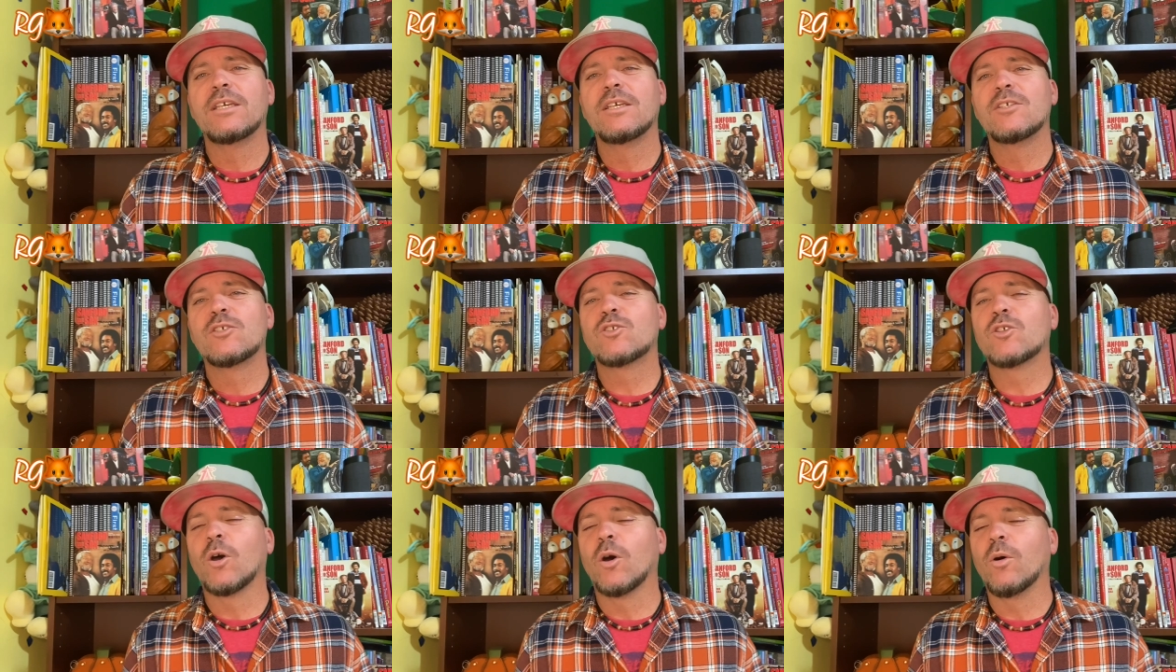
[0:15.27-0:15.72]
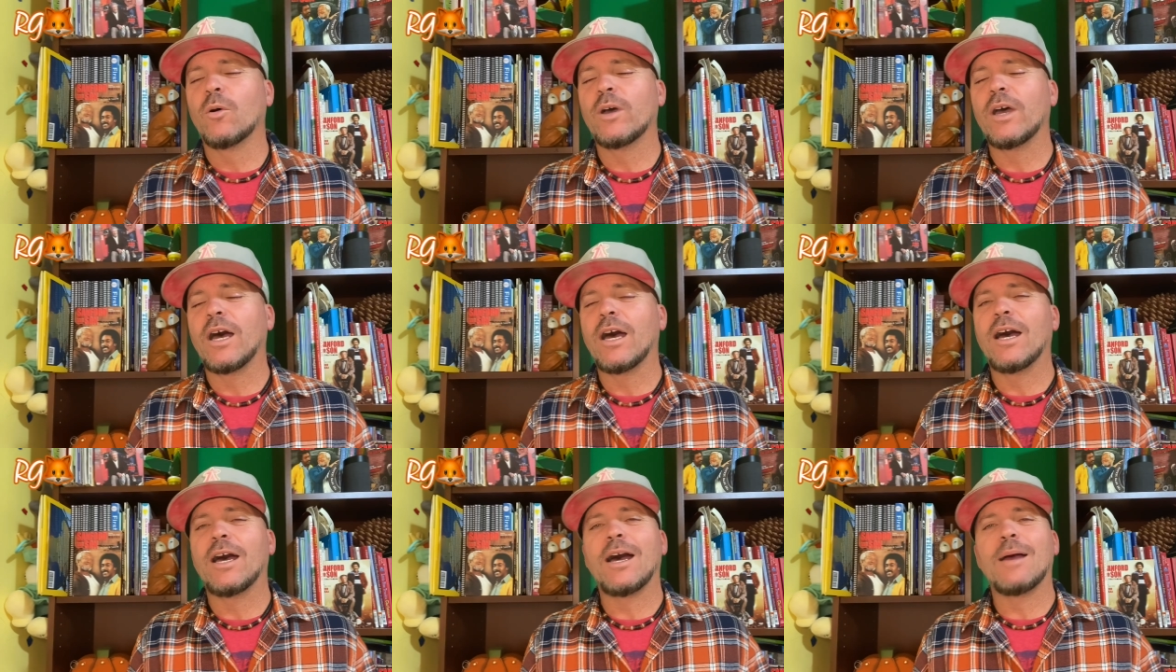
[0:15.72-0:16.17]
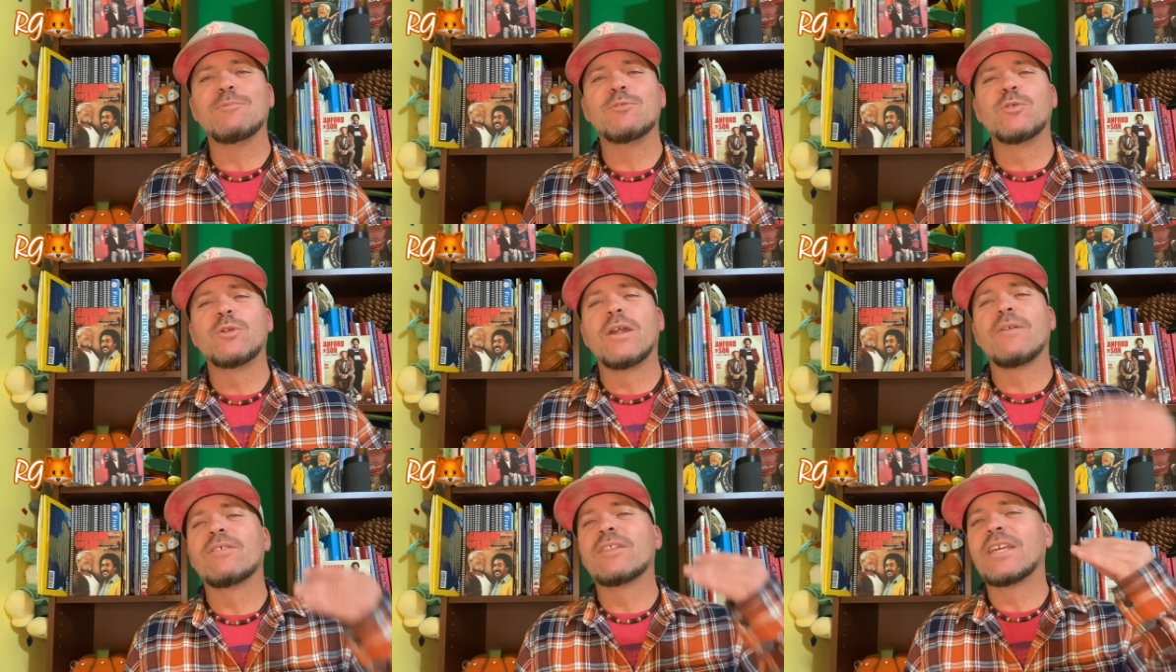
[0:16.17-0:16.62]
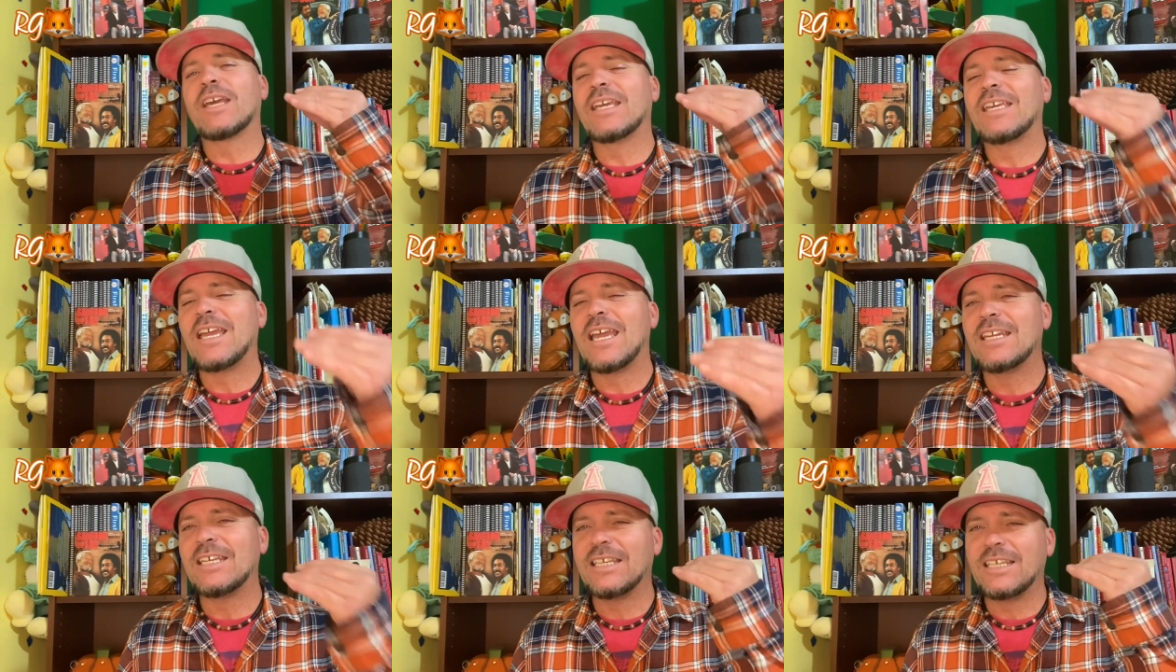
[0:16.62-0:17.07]
So uh, I'm doing everything I
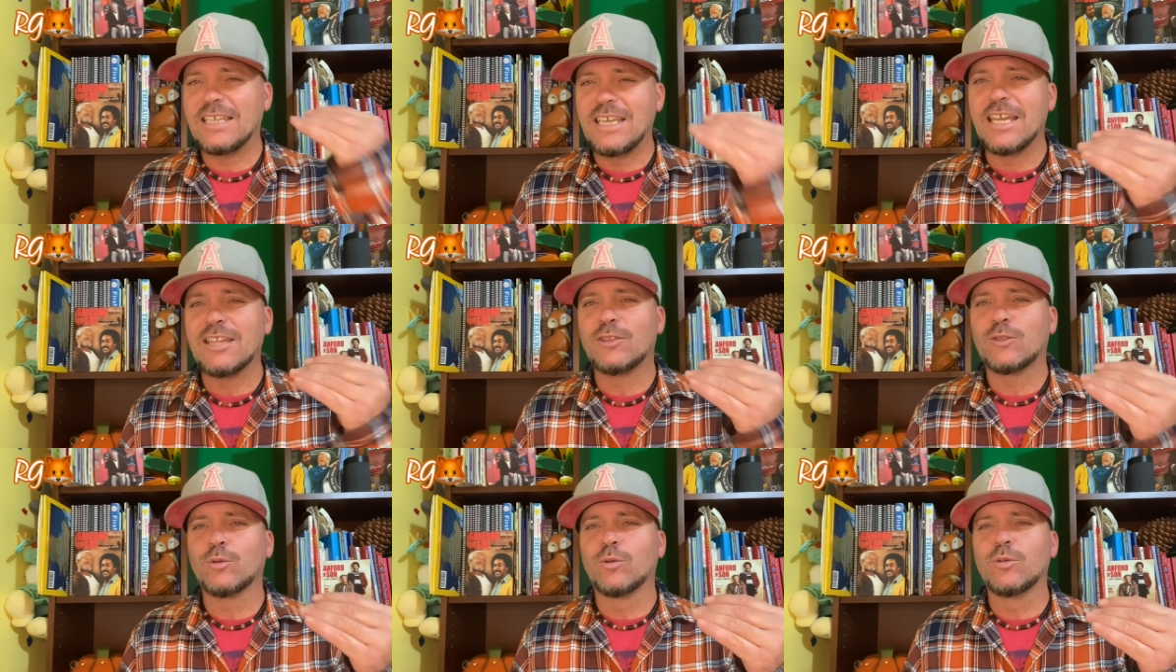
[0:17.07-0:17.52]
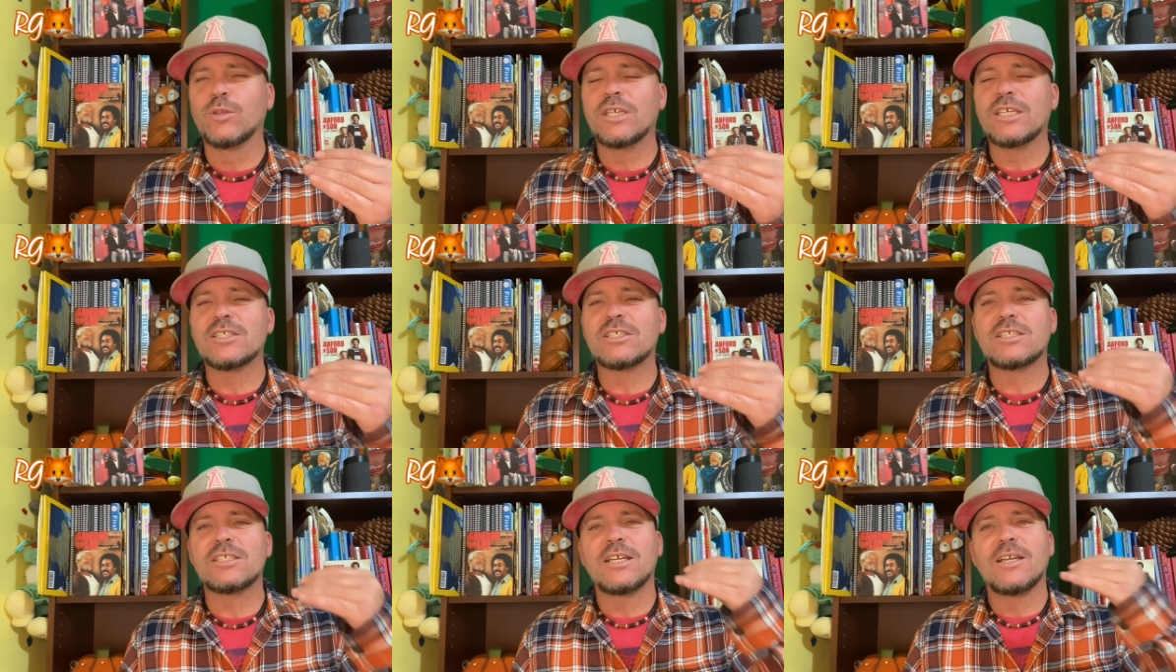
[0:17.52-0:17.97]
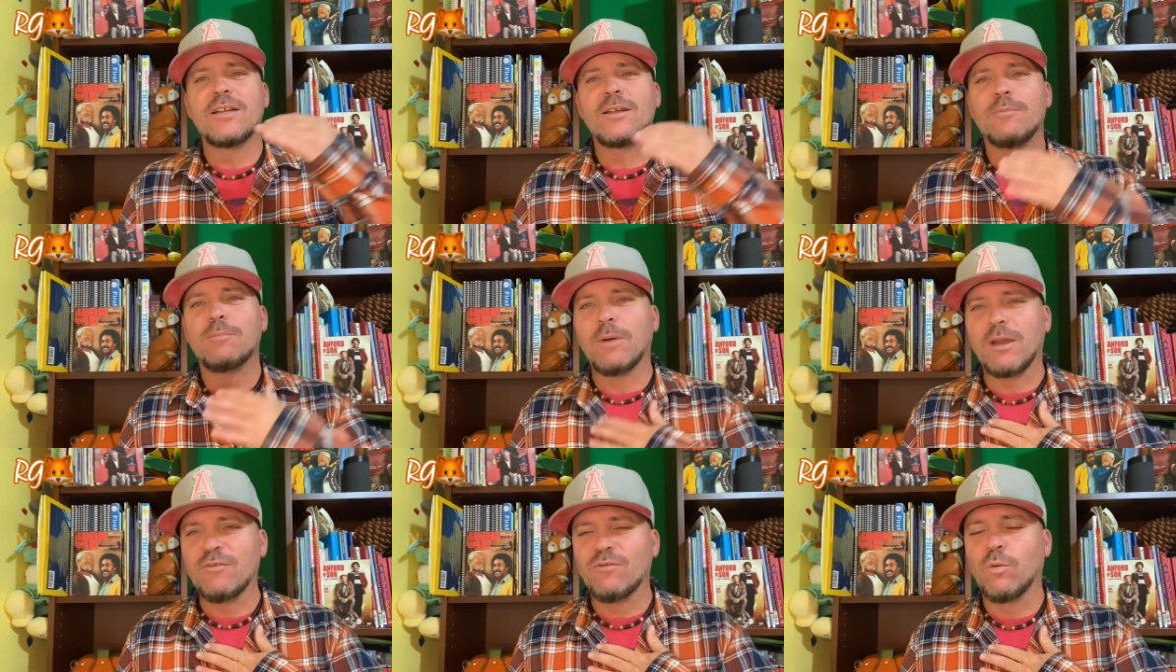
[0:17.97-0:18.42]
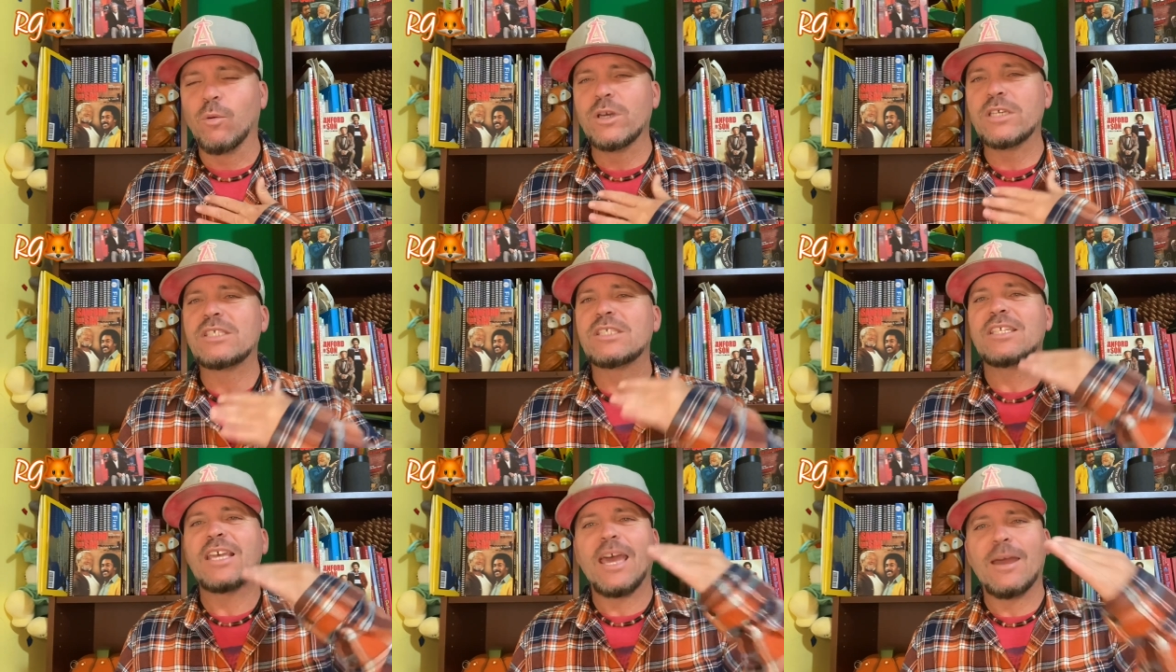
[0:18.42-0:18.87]
can to get through this, my
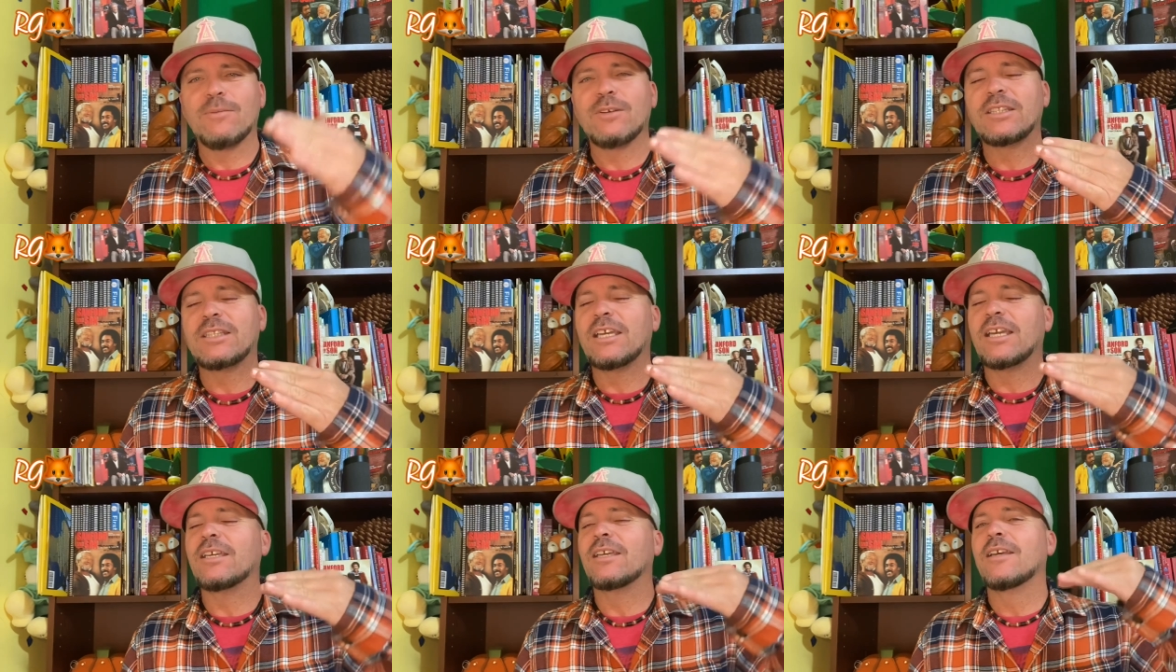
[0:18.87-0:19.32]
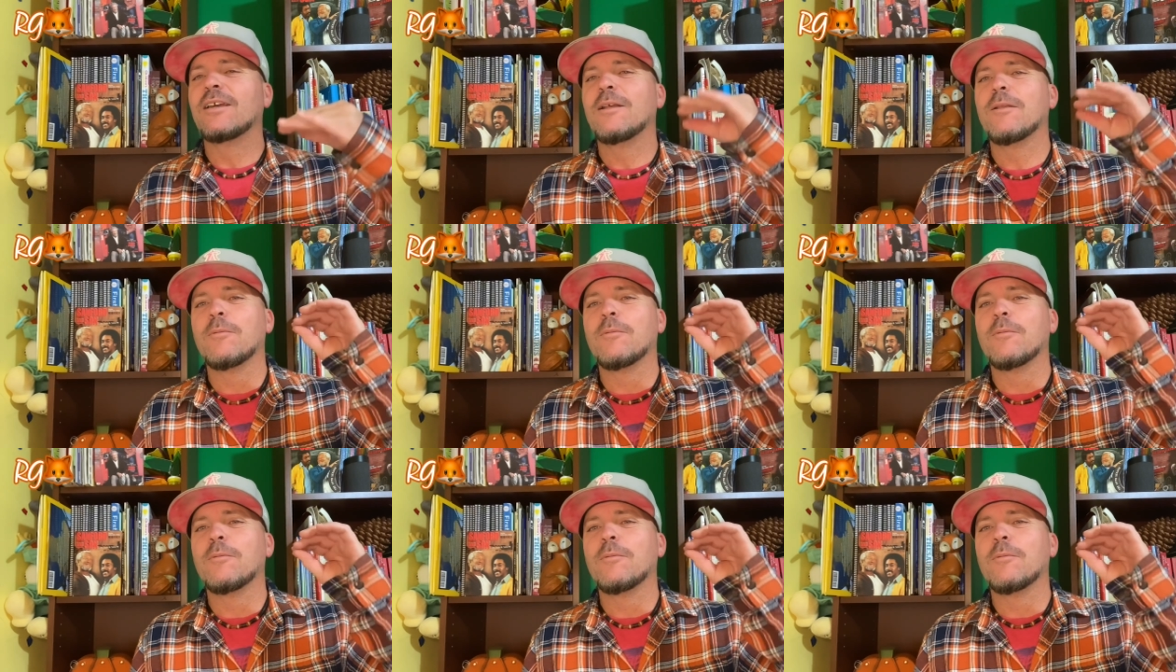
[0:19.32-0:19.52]
voice, everything.